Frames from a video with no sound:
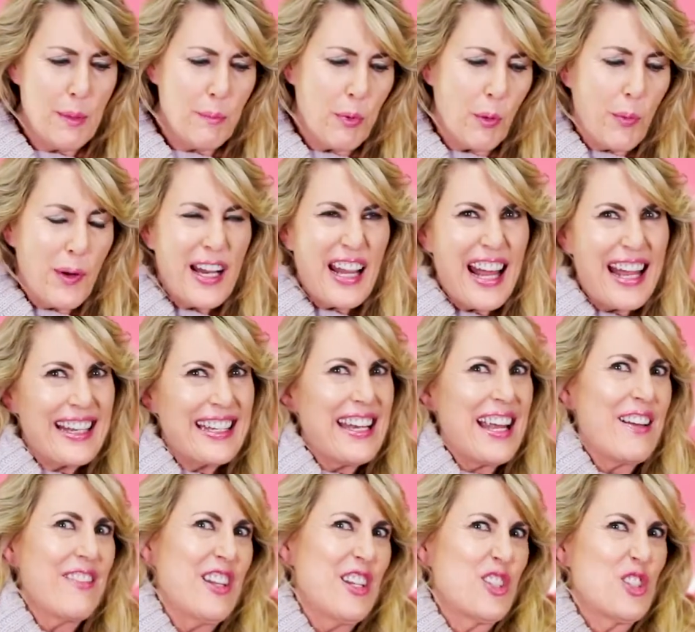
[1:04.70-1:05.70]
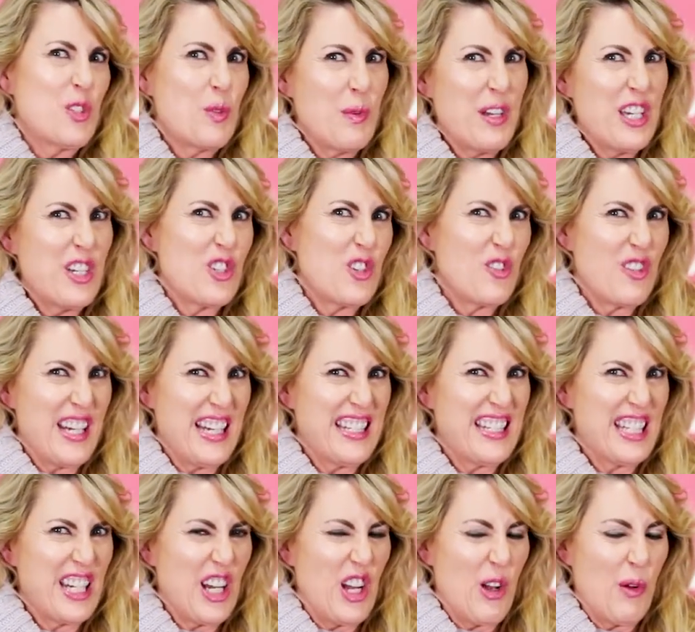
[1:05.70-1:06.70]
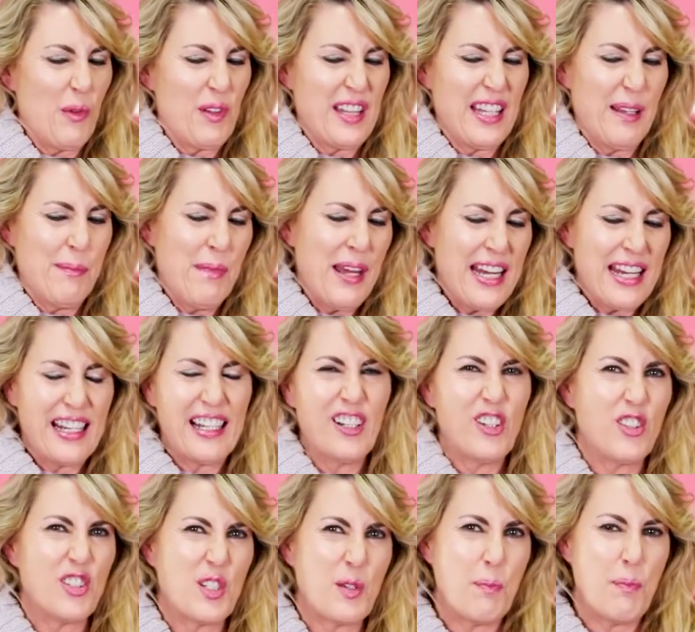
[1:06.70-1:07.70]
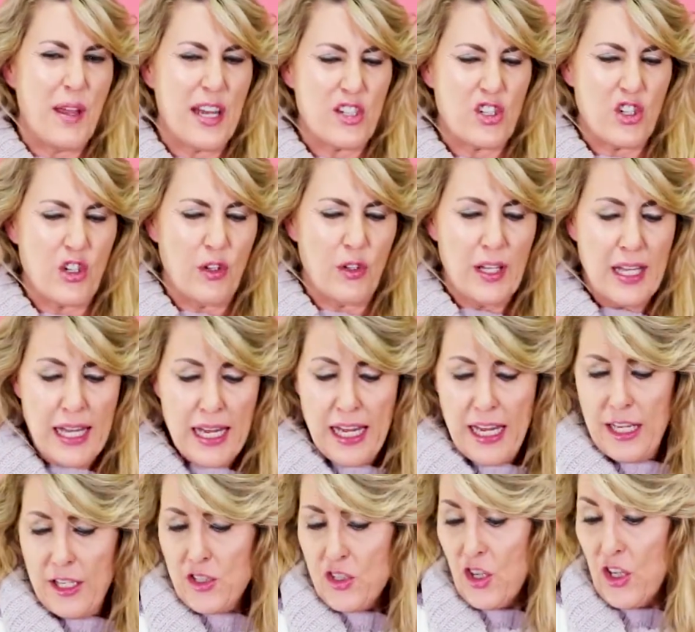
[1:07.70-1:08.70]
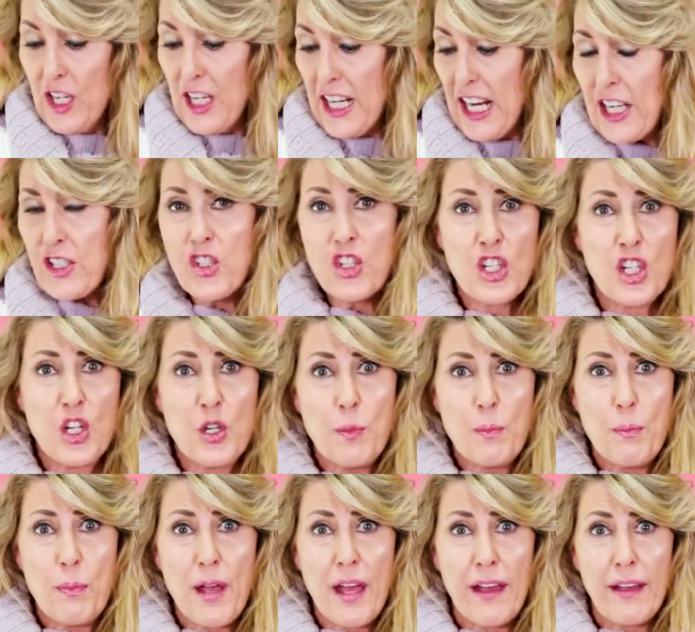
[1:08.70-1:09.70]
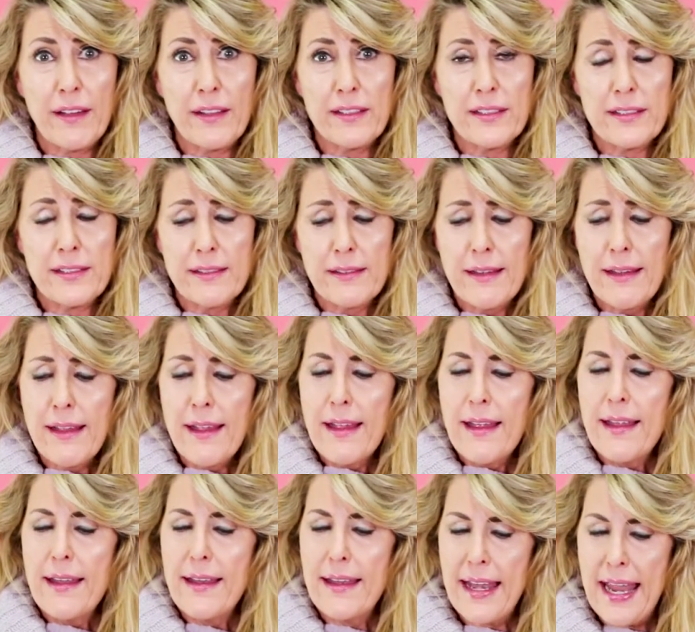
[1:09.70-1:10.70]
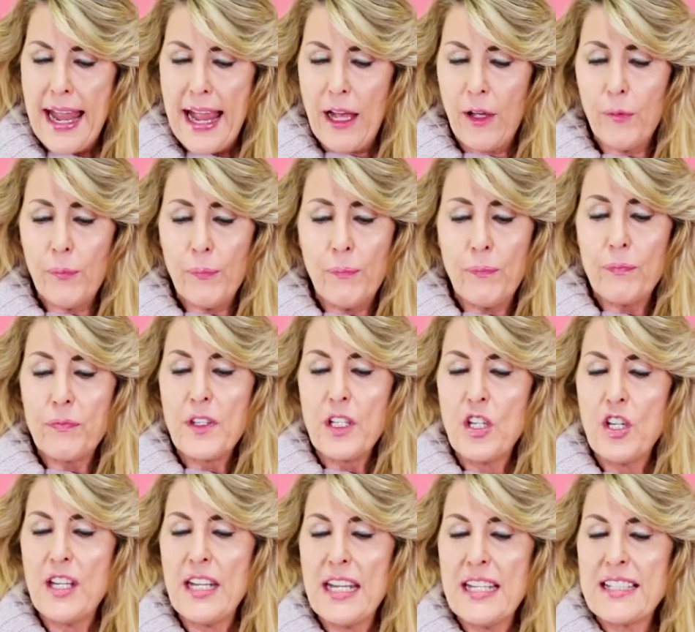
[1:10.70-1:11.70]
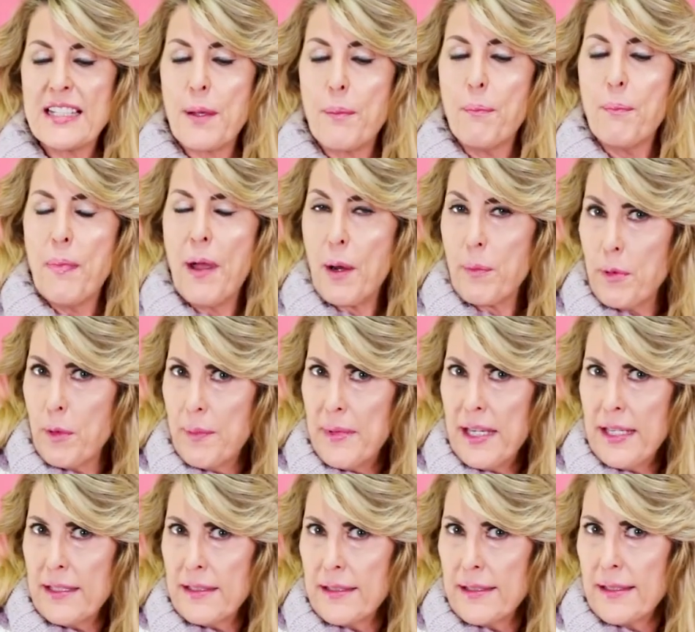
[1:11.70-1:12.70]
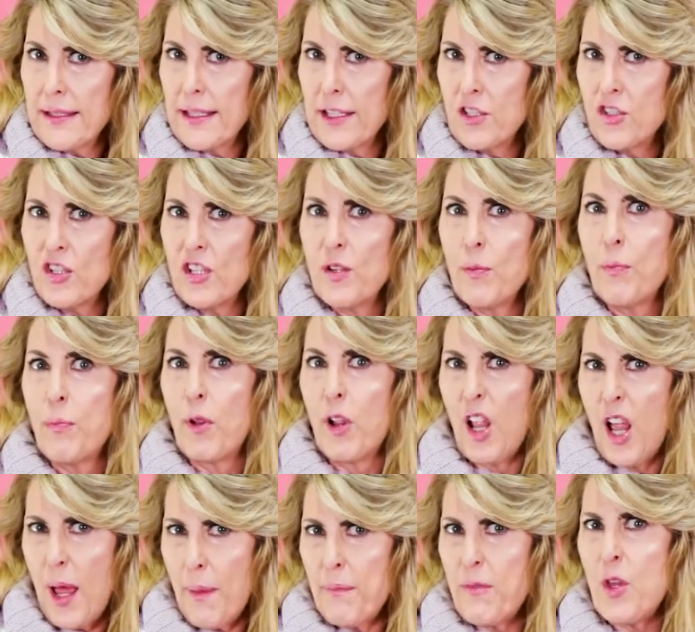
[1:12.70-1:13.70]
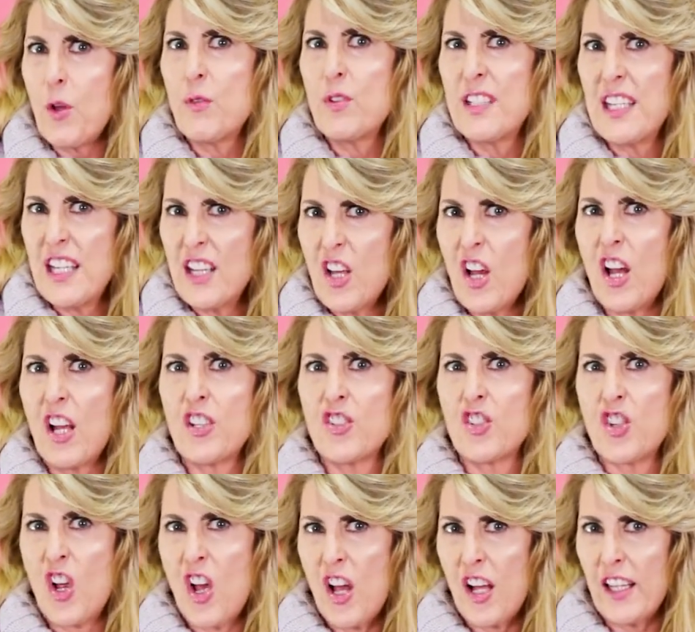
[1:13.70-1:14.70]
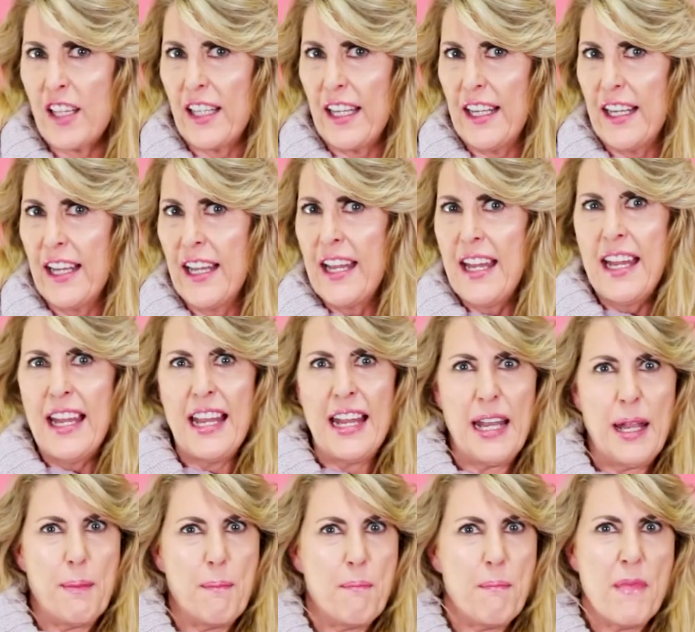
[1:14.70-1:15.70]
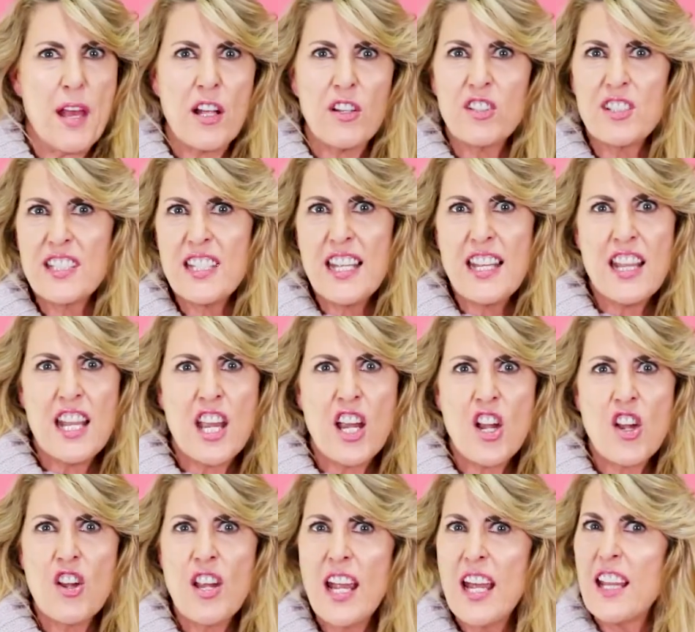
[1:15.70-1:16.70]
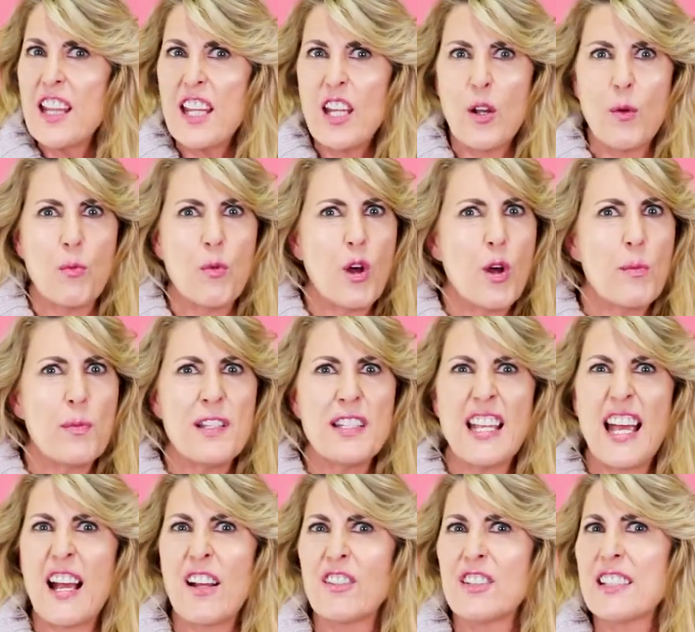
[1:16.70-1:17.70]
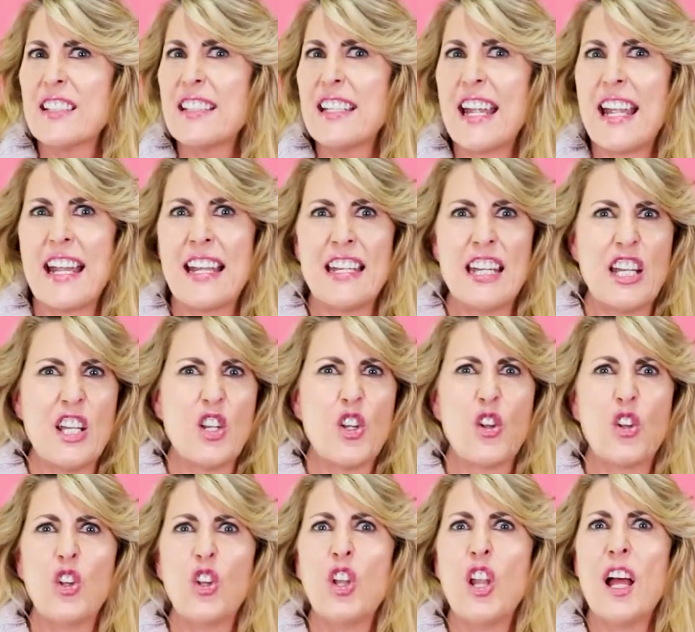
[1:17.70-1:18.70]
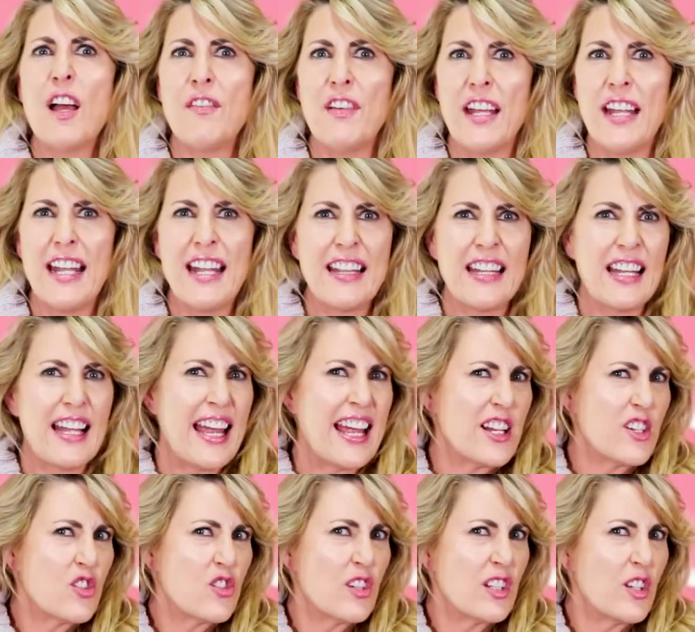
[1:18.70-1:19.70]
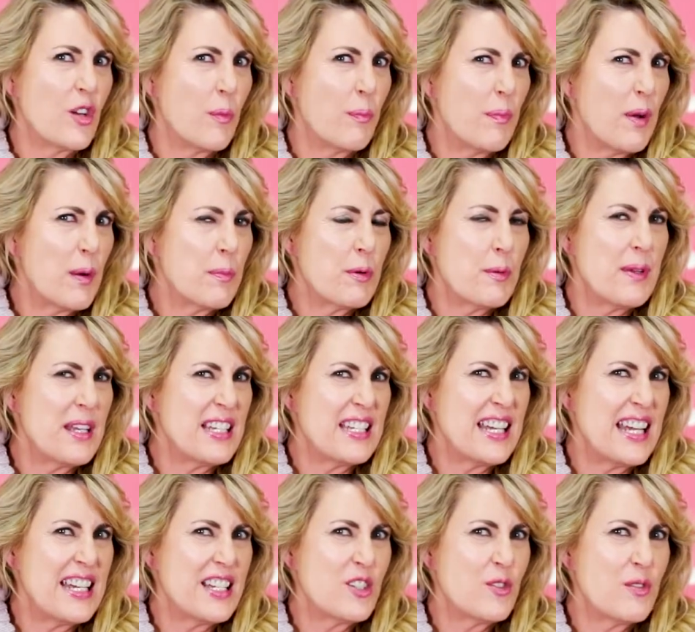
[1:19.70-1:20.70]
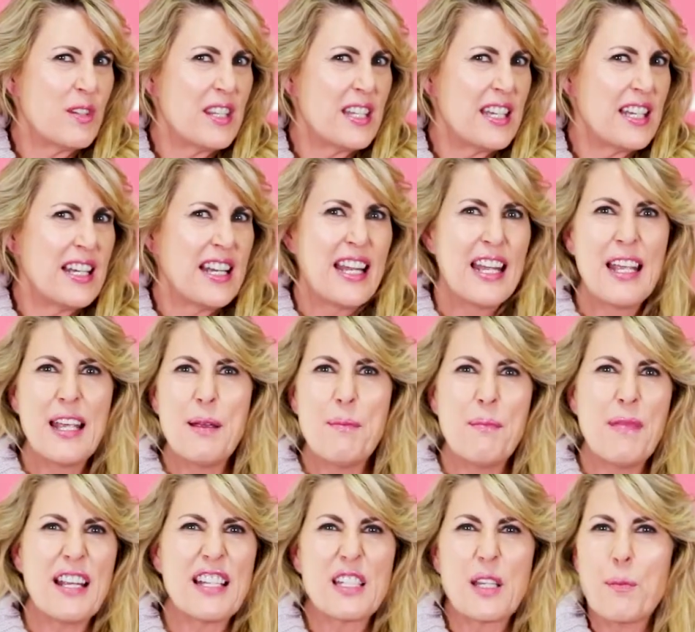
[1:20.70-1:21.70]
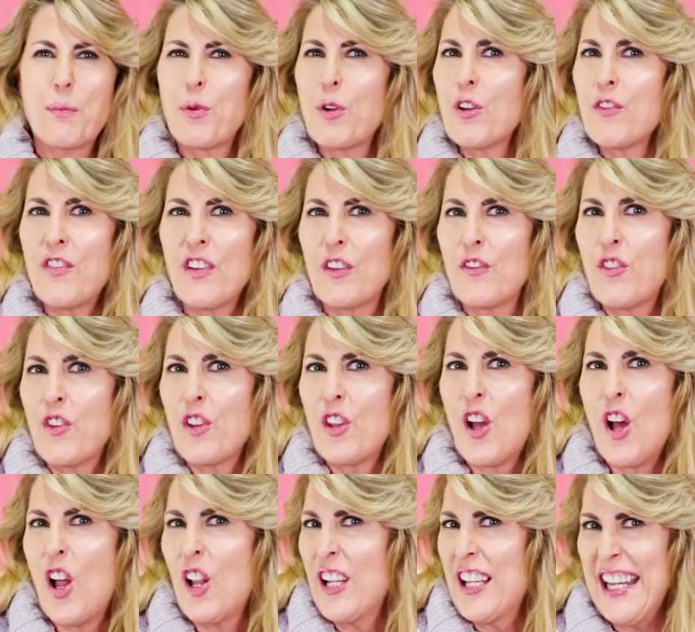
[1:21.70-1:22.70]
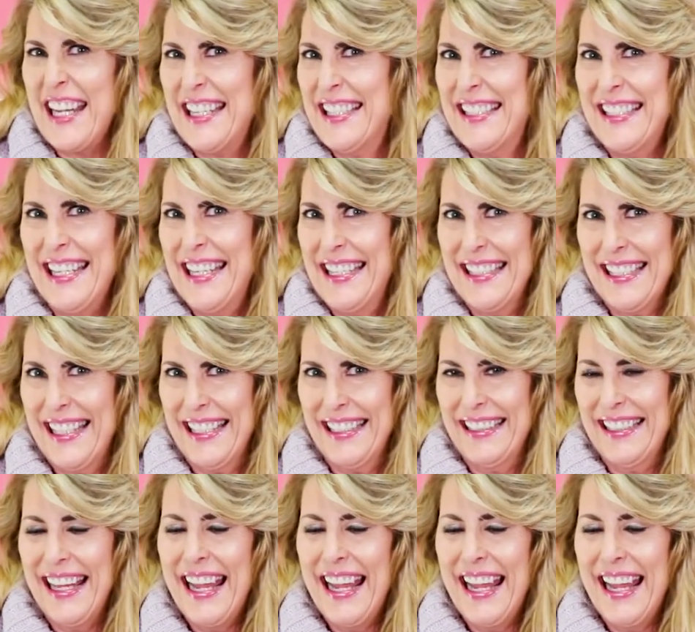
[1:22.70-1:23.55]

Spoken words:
But we like to have the sweet treats to go with it. Make it a little special. So you got your cute mugs. Now you need some peppermint, because you can plop those in the hot chocolate and it melts in there. The aroma's outstanding. You'll love it. And the extra little peppermint taste with it makes it perfect for the holiday season.